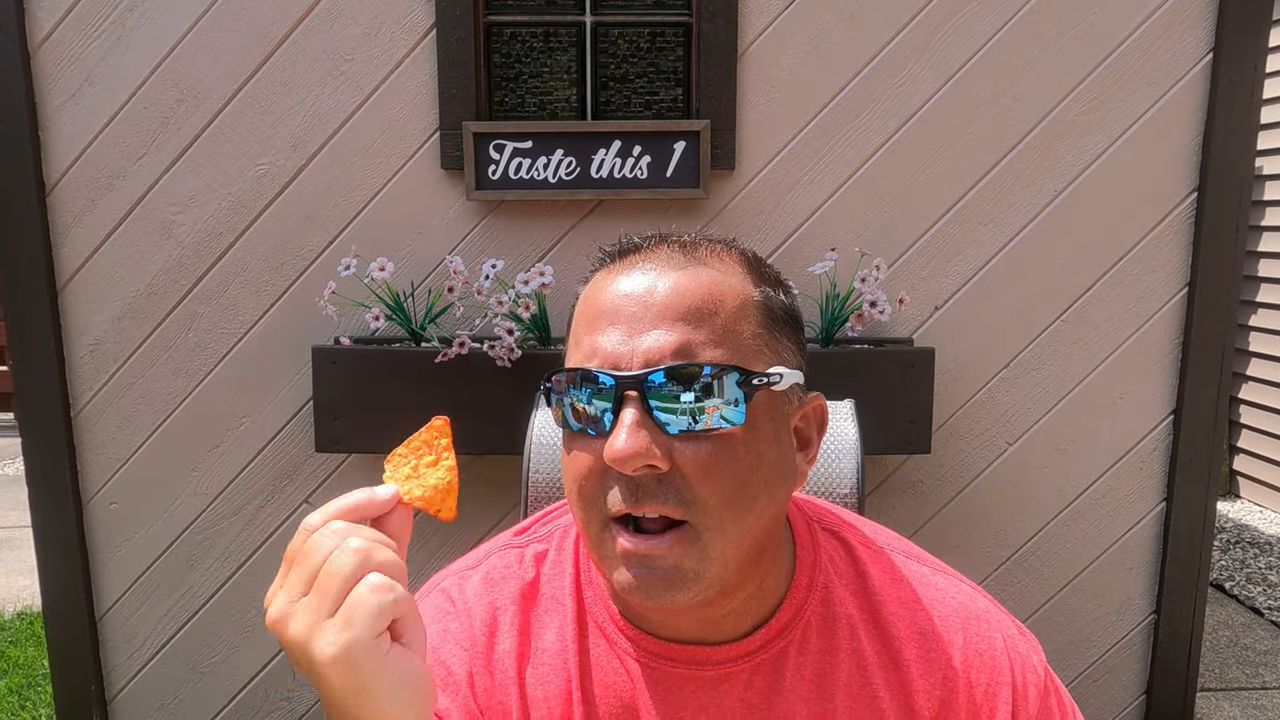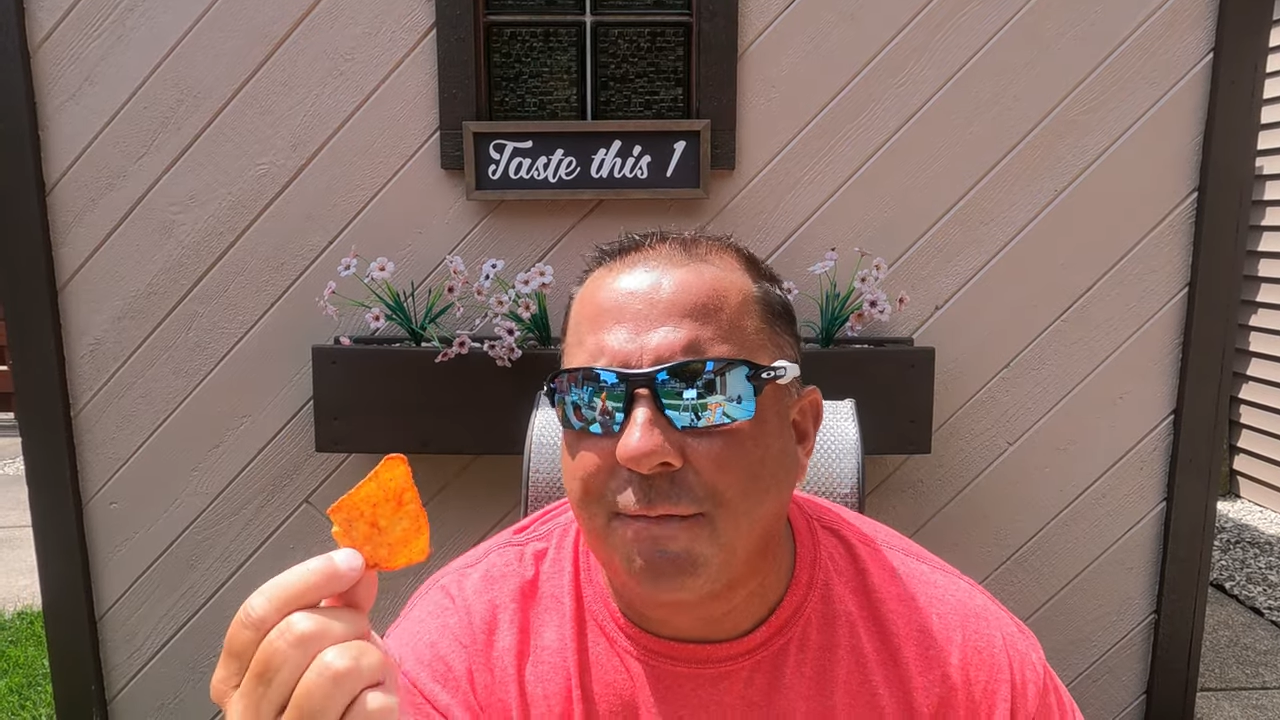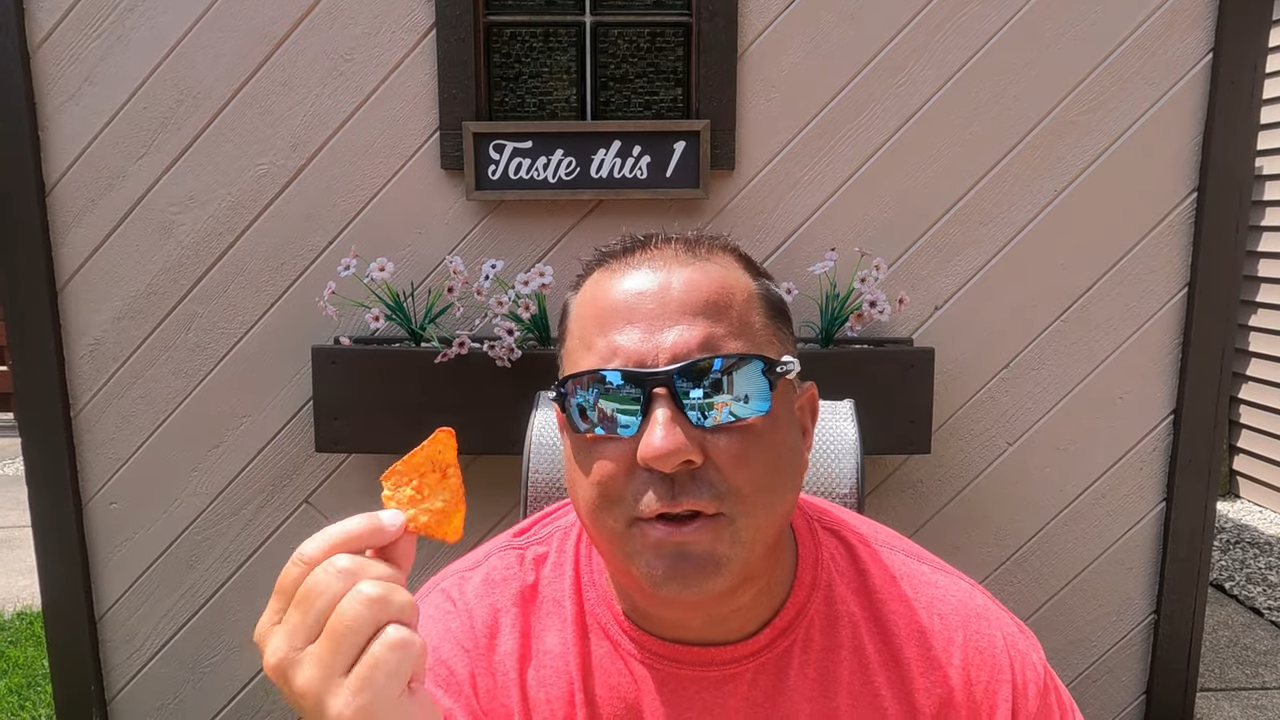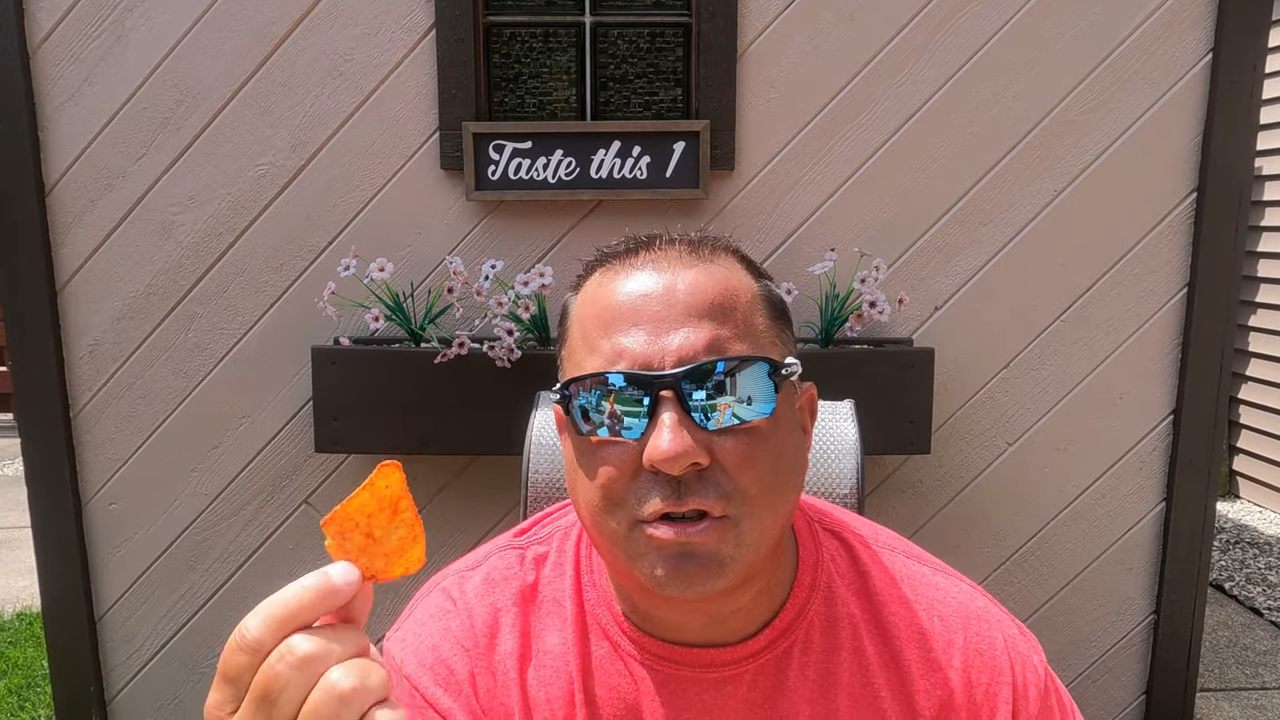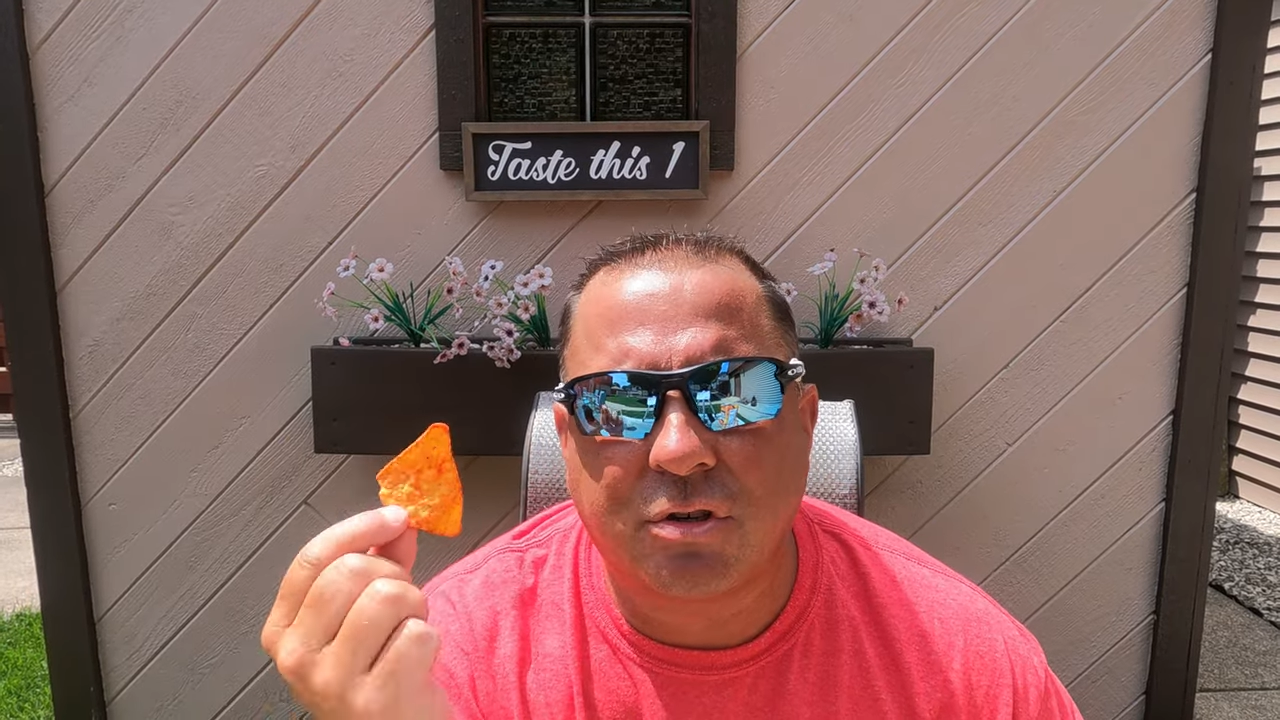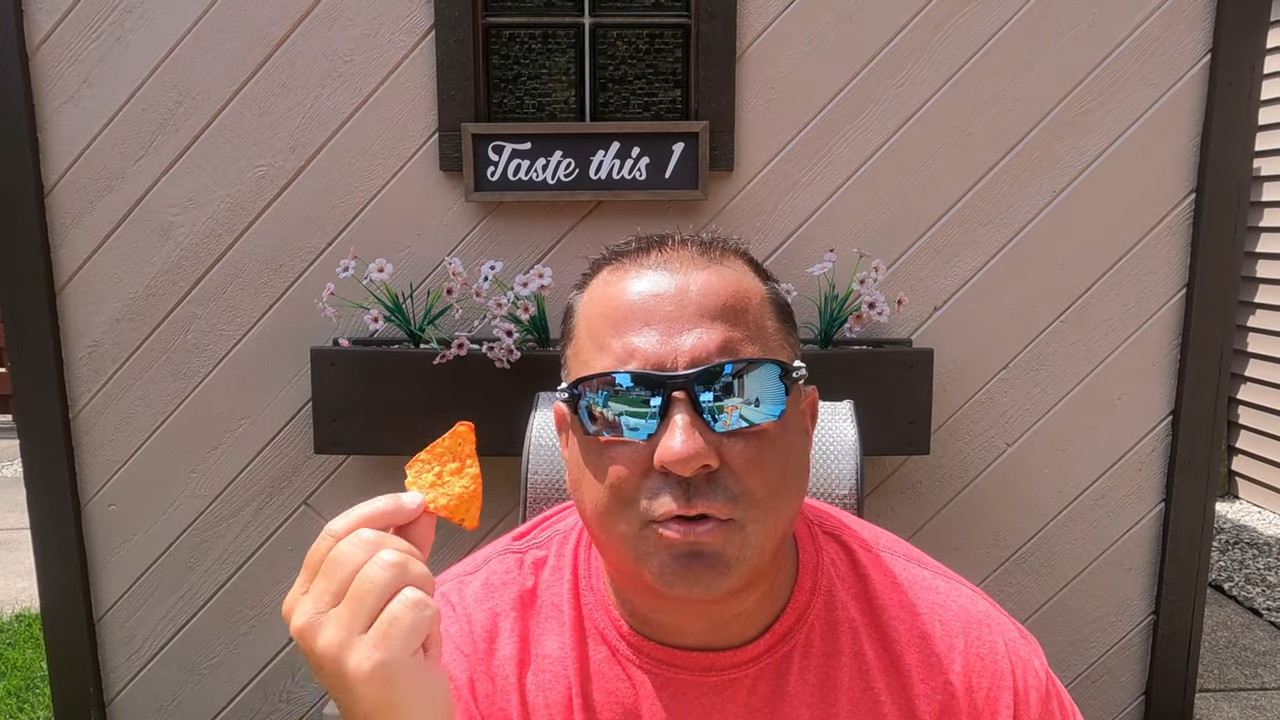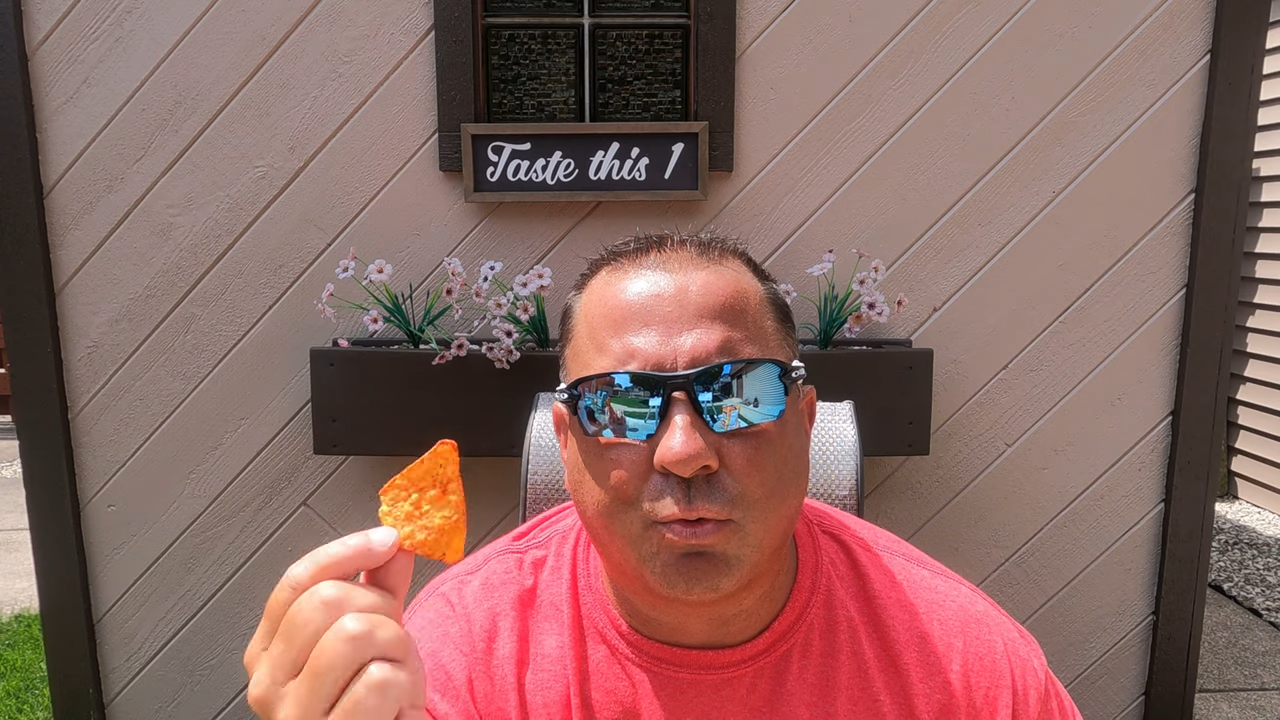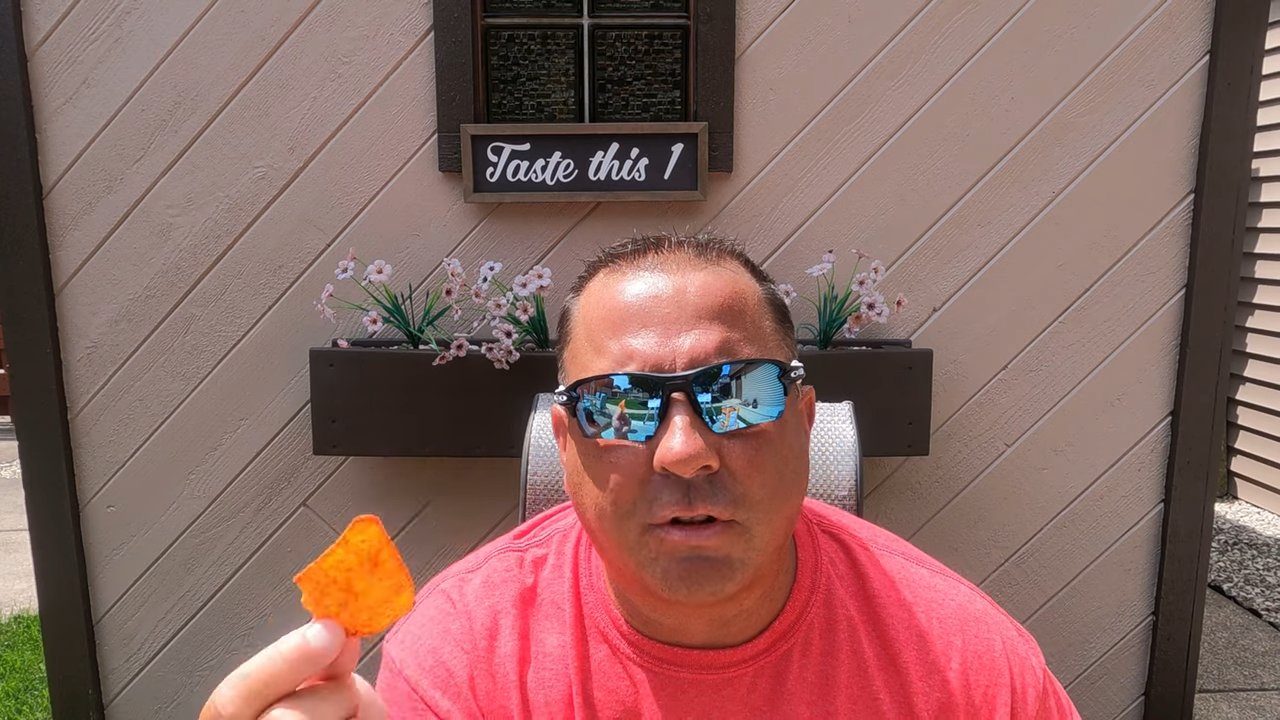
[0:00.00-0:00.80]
If this is